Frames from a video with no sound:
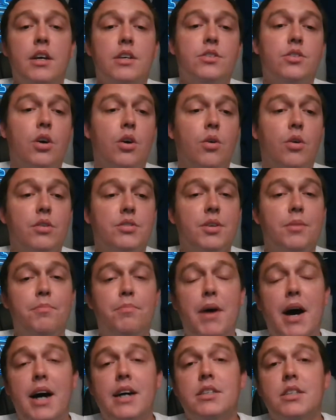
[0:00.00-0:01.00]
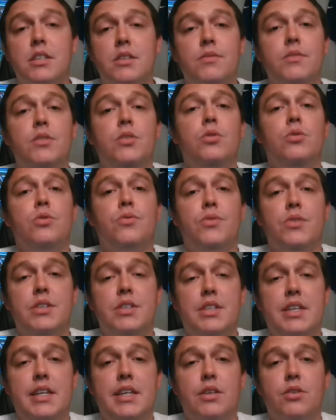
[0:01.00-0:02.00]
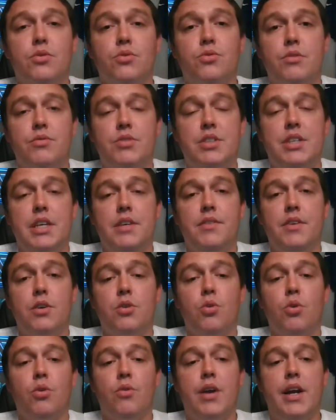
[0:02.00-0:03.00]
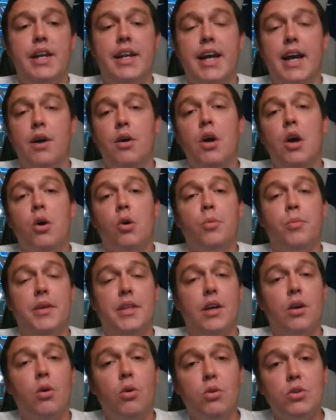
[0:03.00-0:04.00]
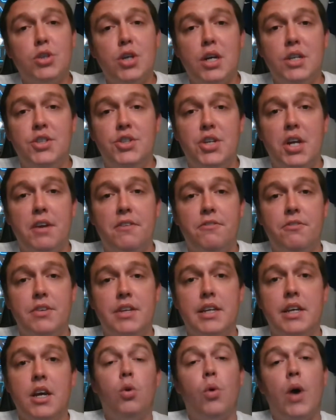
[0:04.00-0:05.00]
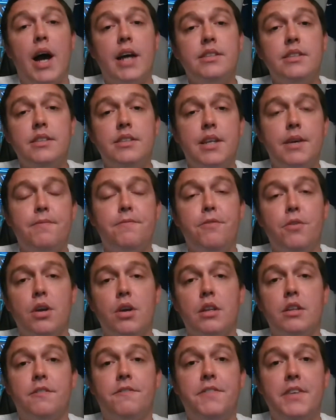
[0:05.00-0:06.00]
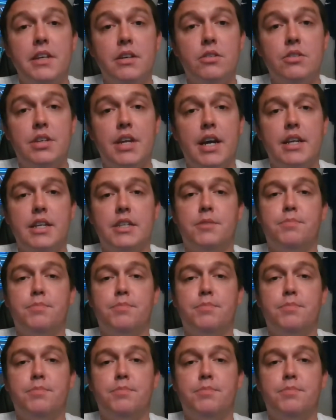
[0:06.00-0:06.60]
So some positive news for this Eagles receiving core right now would be that Alshon Jeffrey, who hasn't stepped foot on the field yet, is